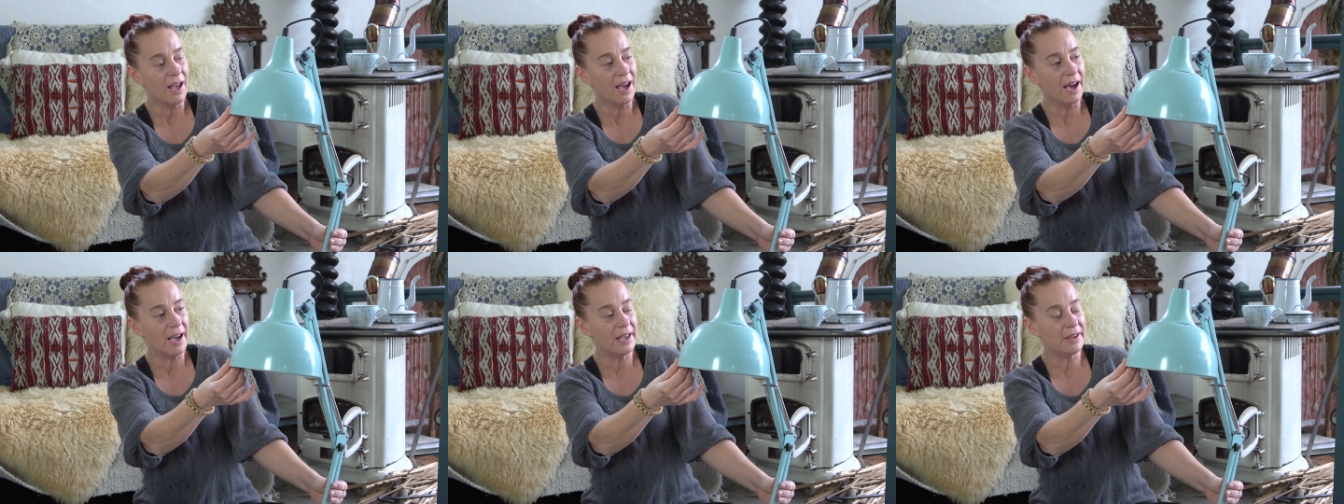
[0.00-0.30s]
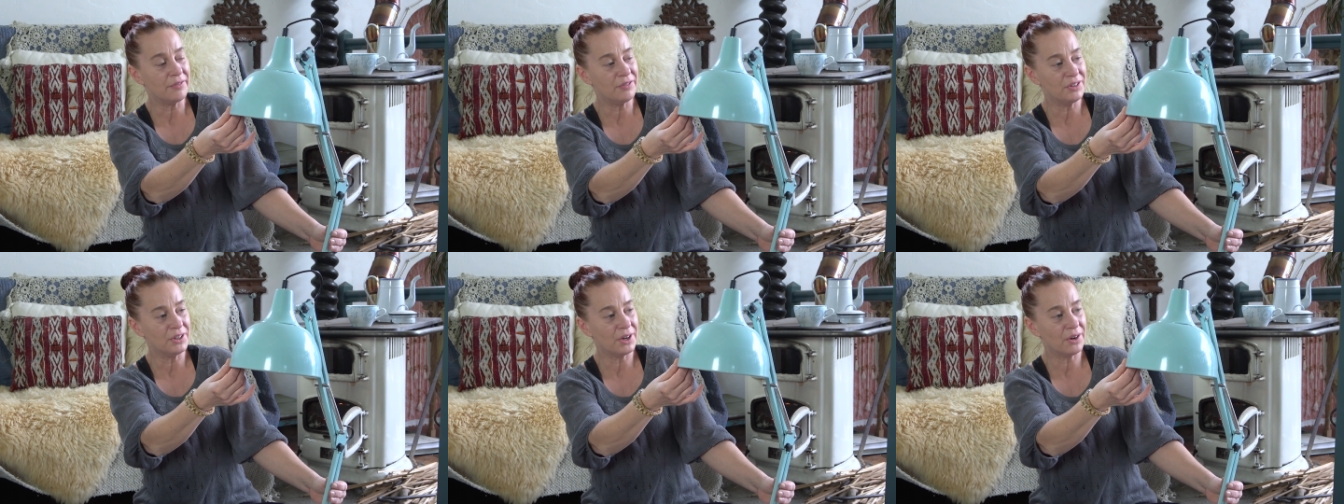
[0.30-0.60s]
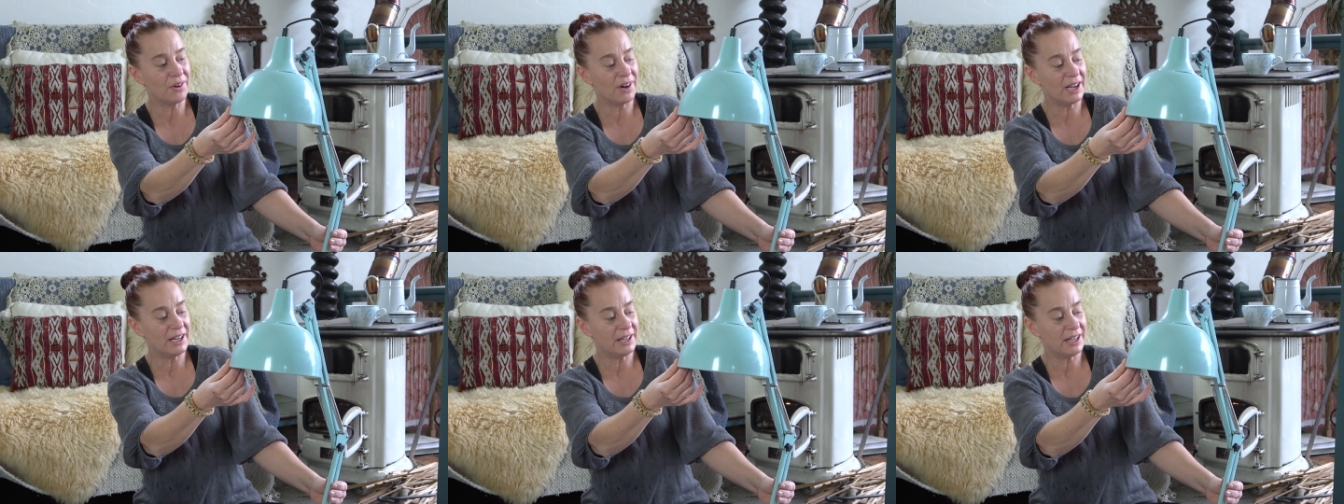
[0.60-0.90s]
I have
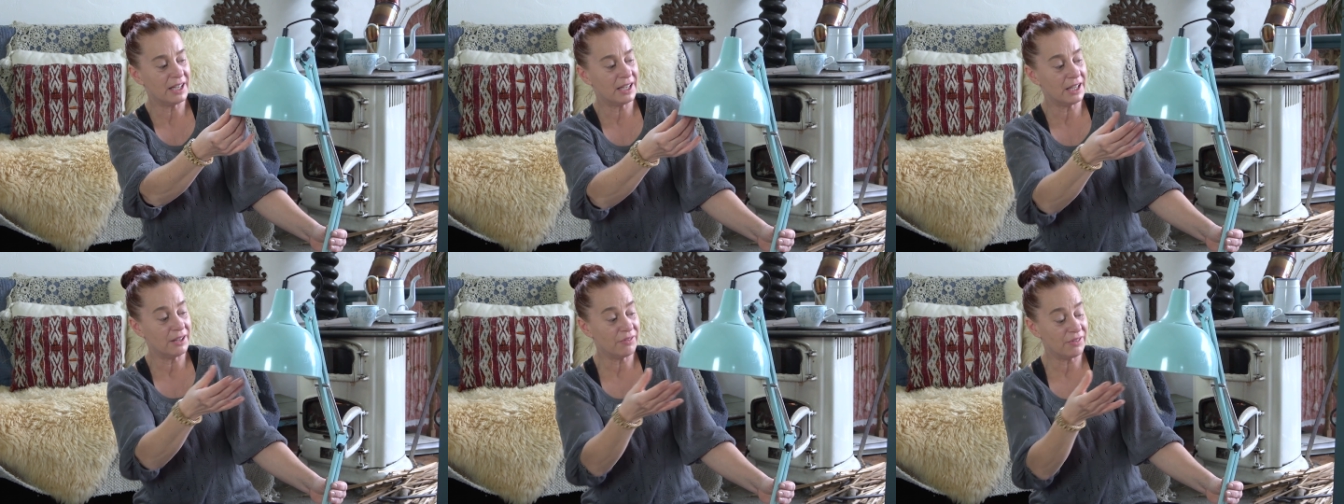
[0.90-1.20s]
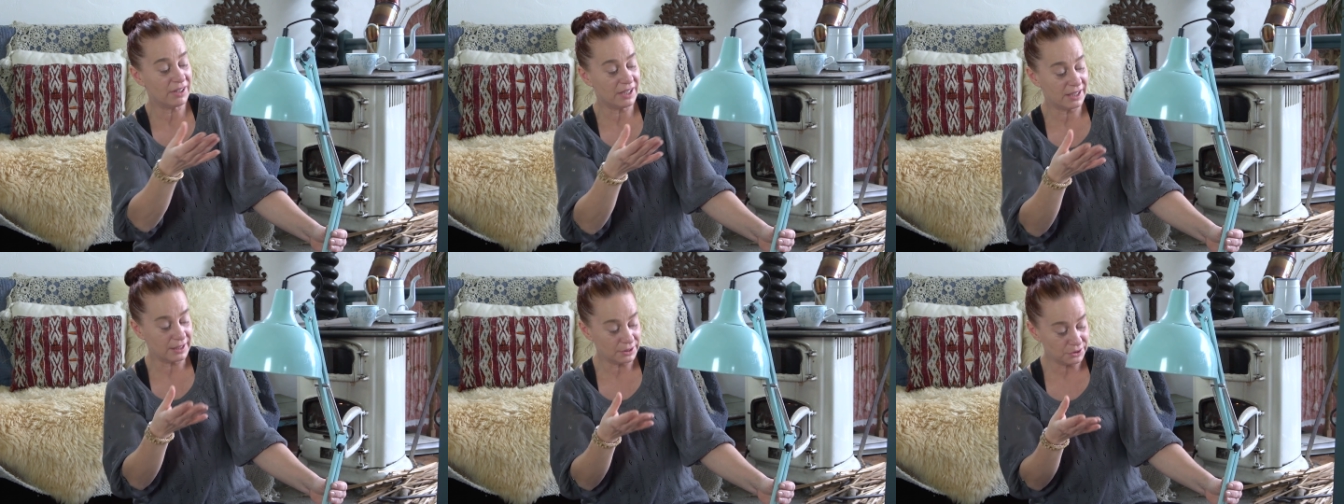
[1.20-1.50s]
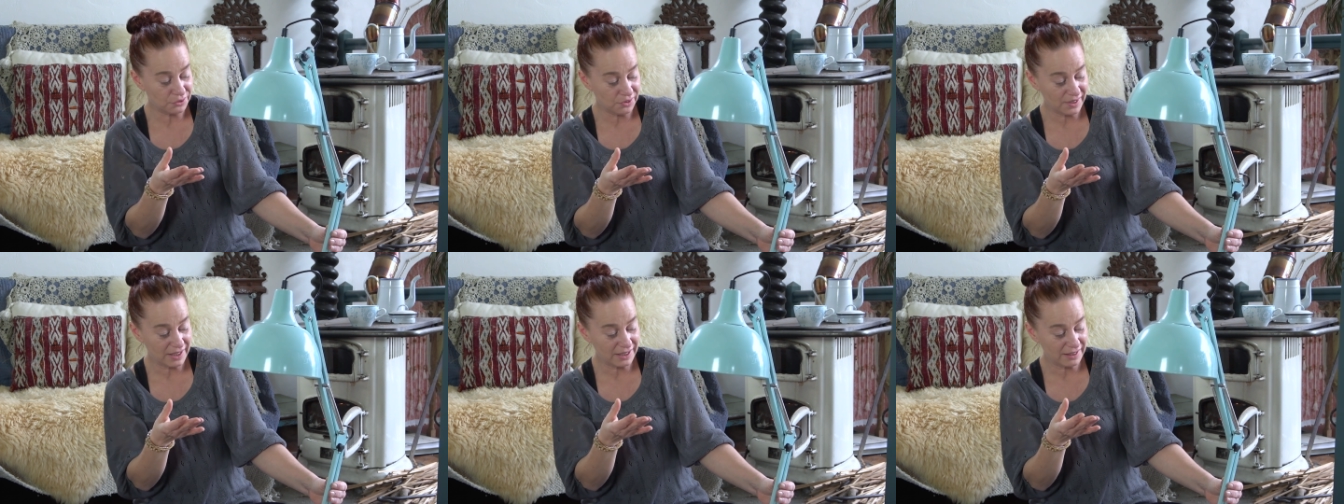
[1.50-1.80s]
no idea if it
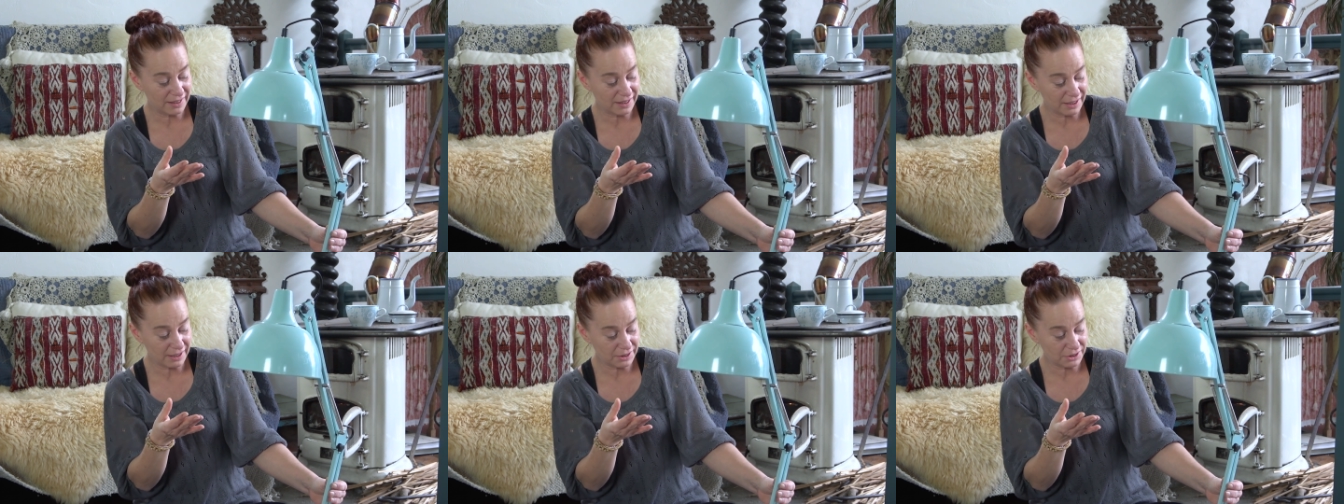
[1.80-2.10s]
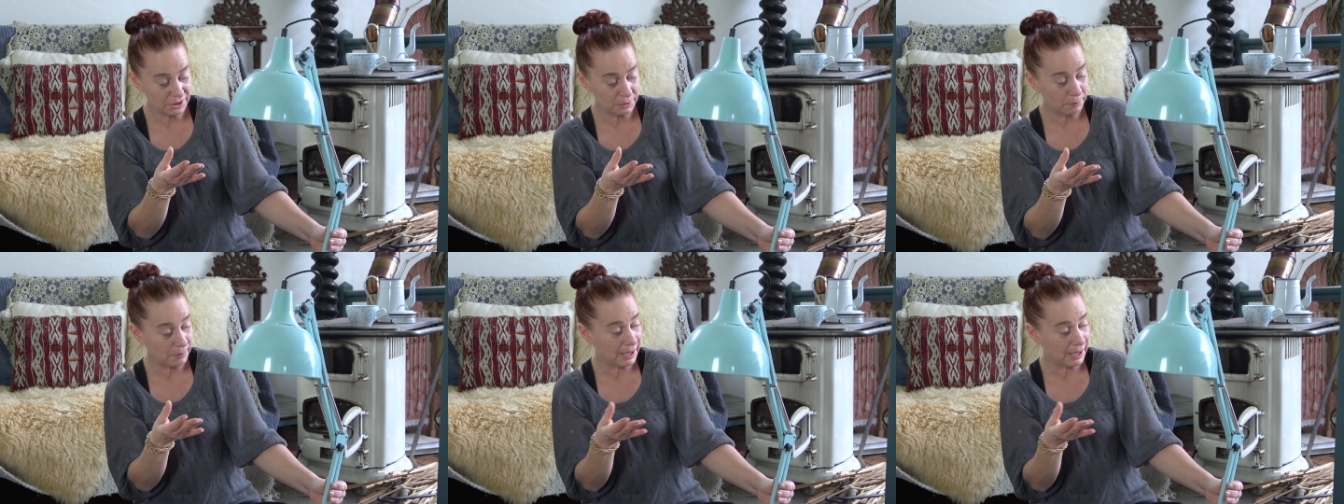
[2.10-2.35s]
is vintage,